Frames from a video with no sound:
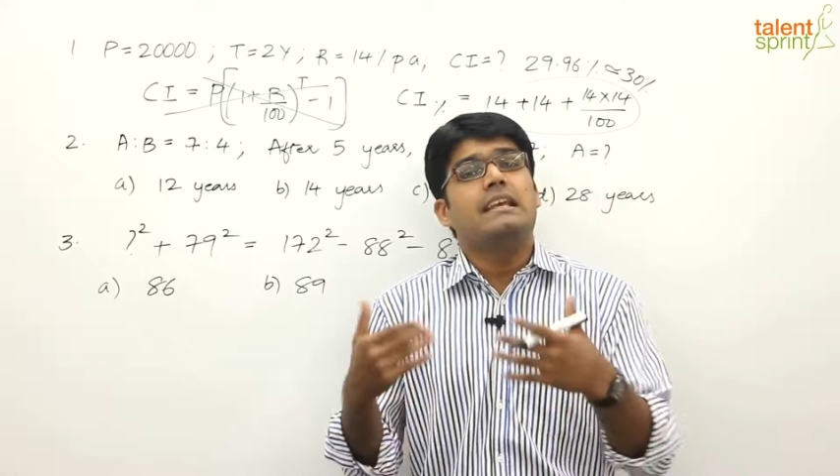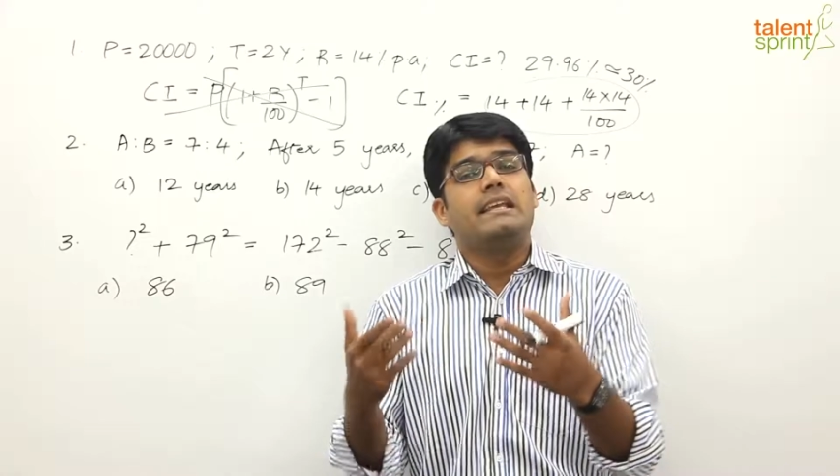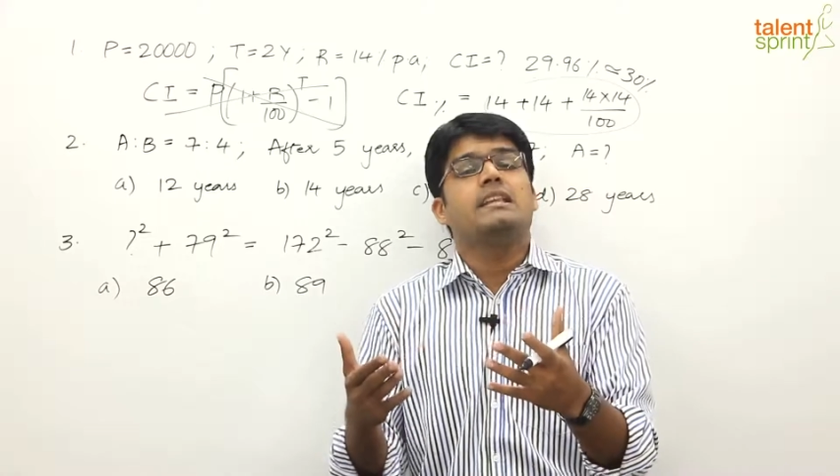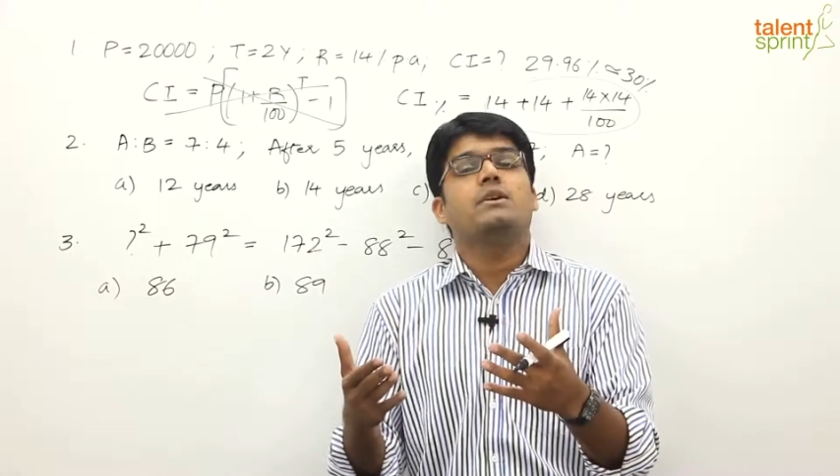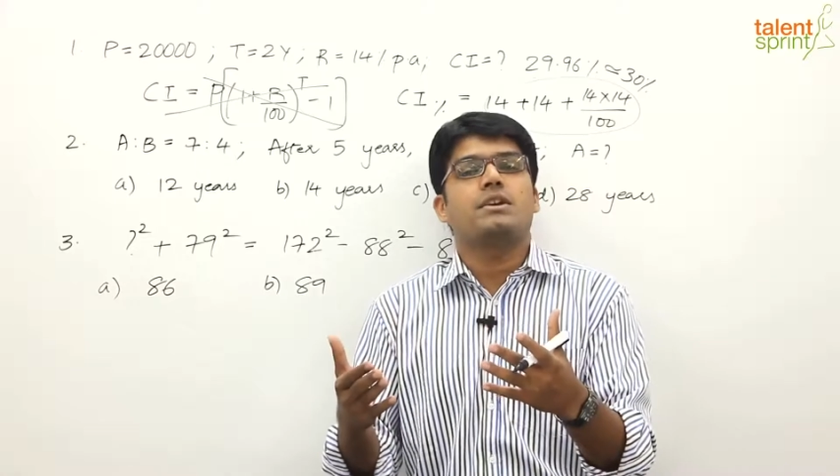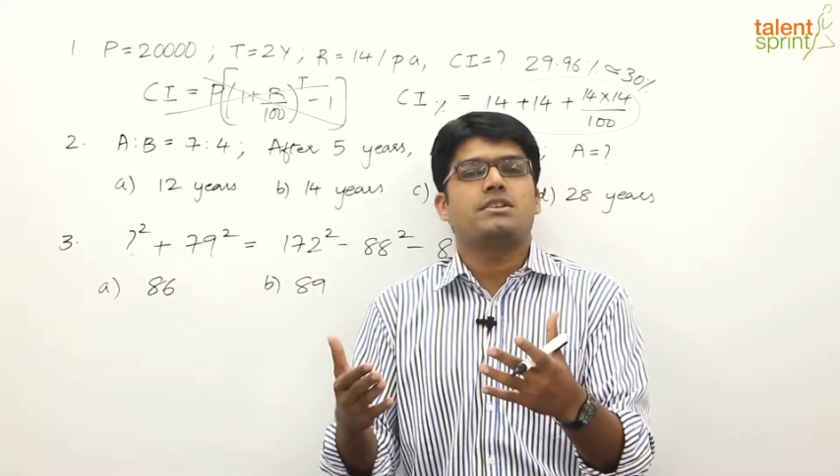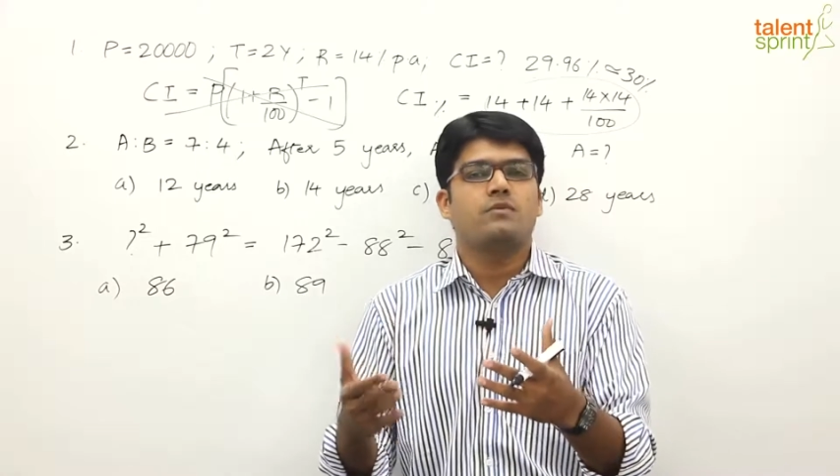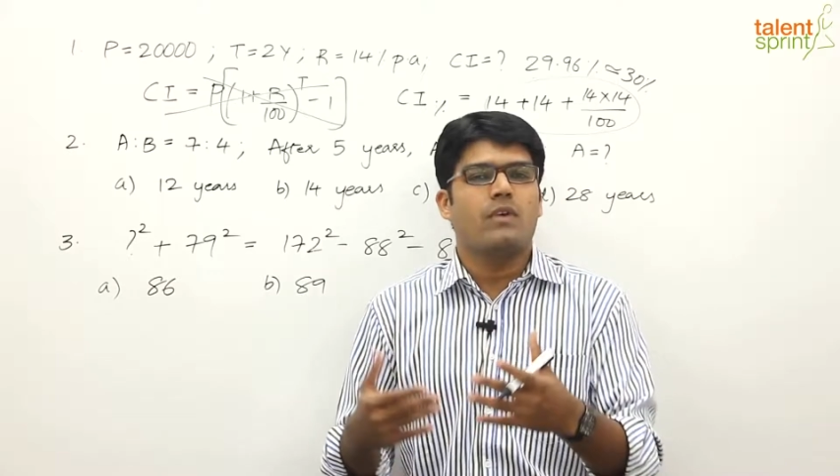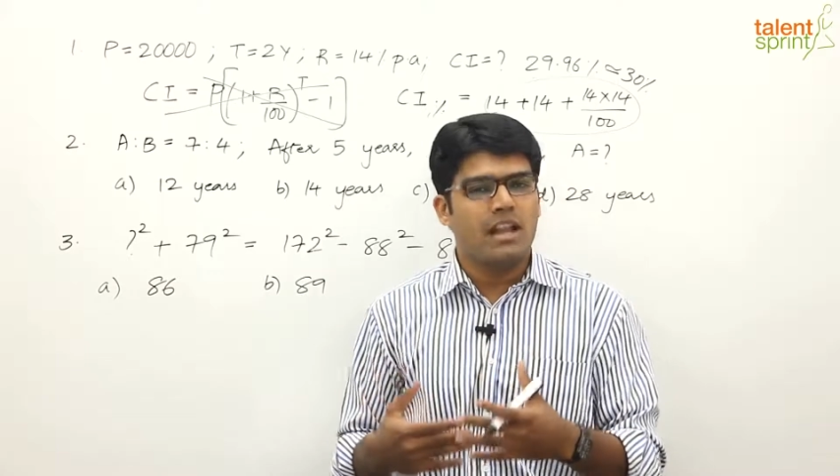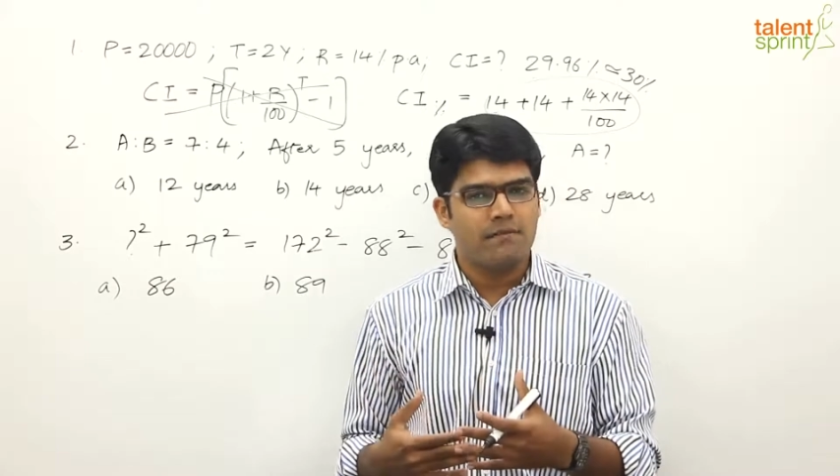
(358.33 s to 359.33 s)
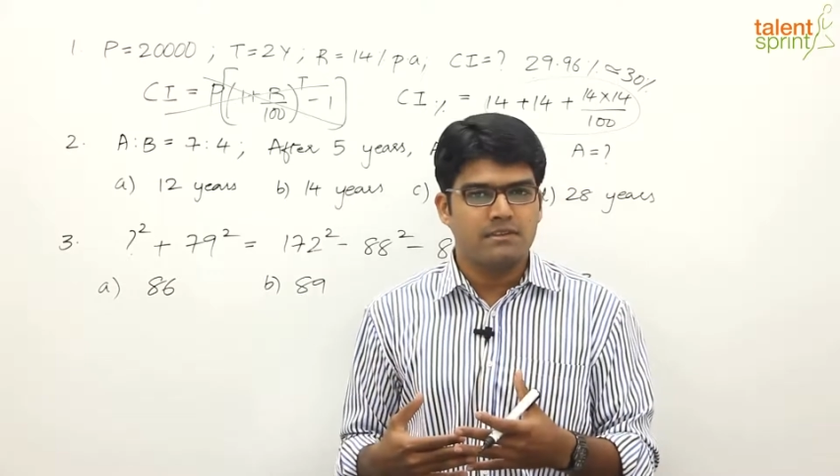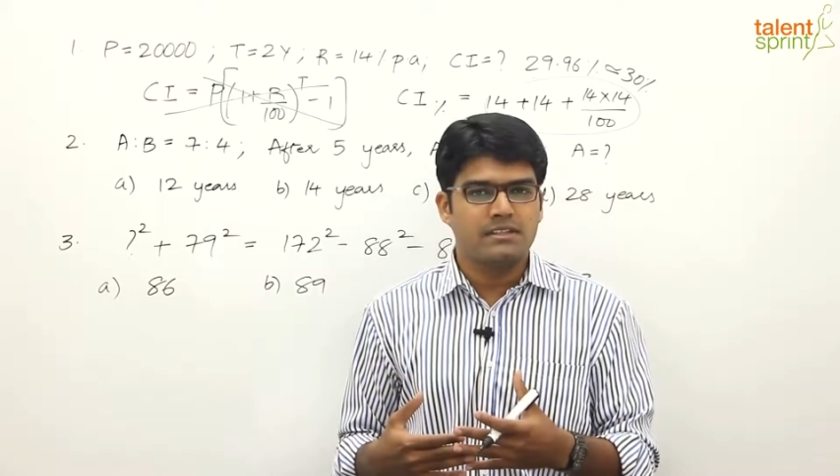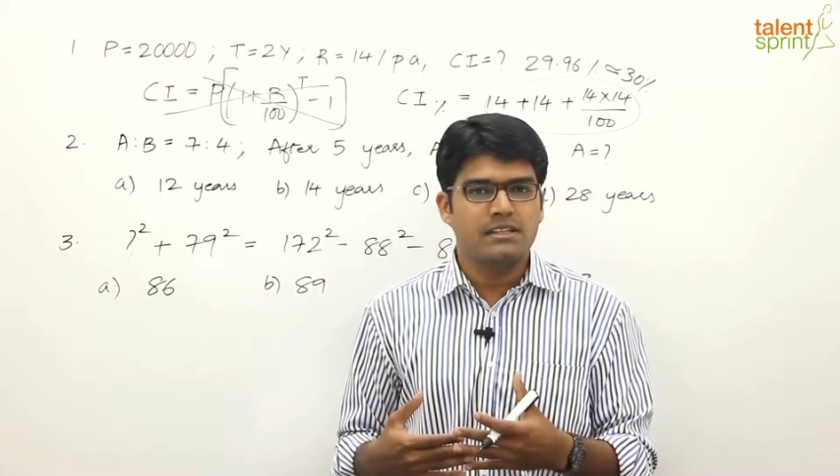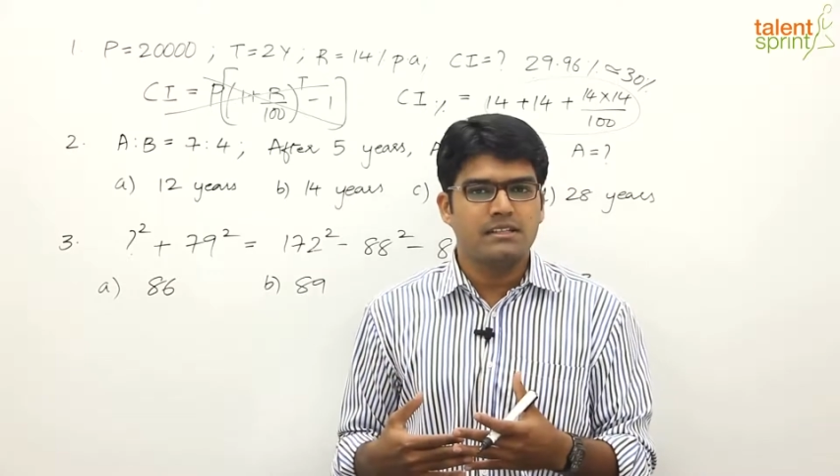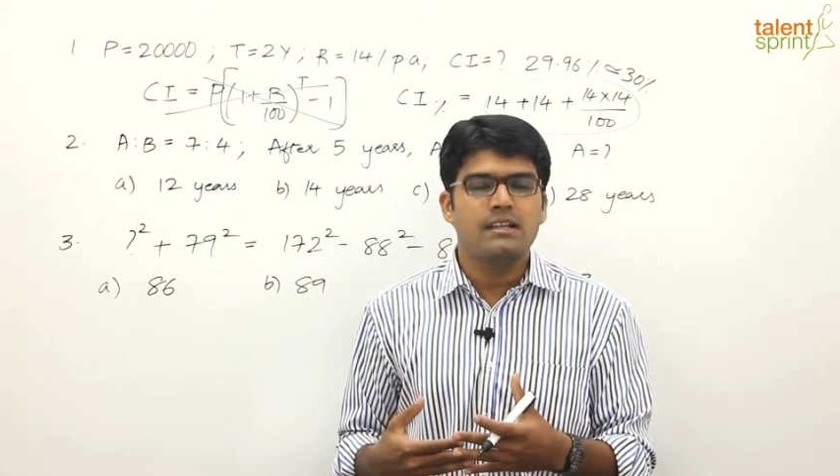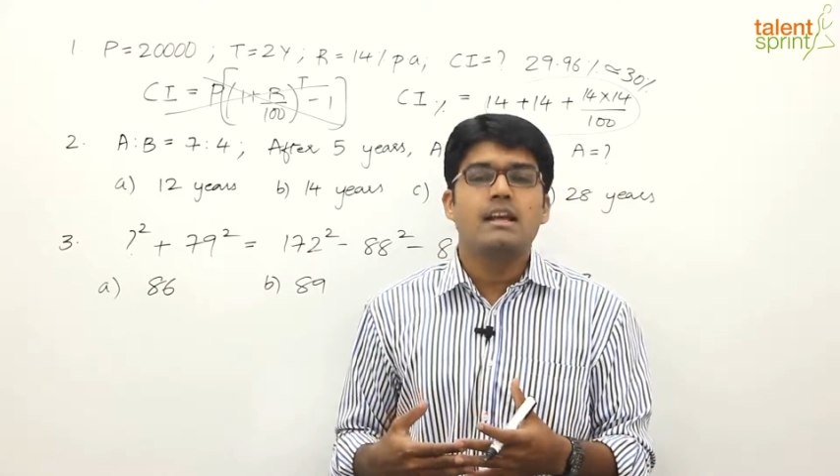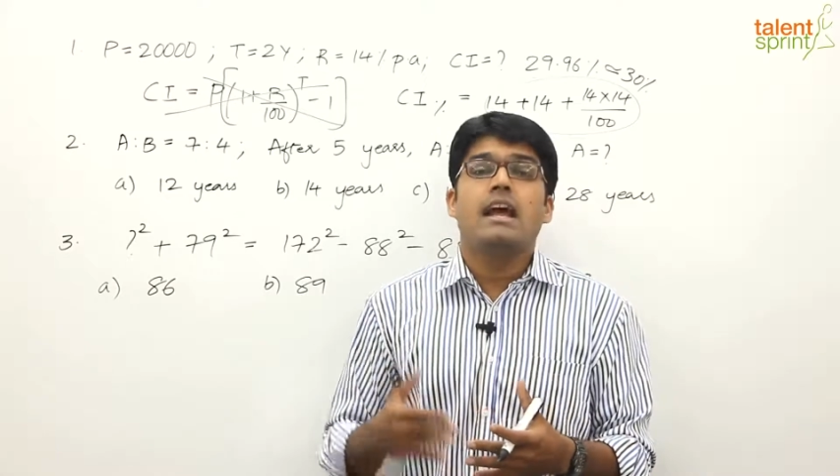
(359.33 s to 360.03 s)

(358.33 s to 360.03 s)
in the question one after the other,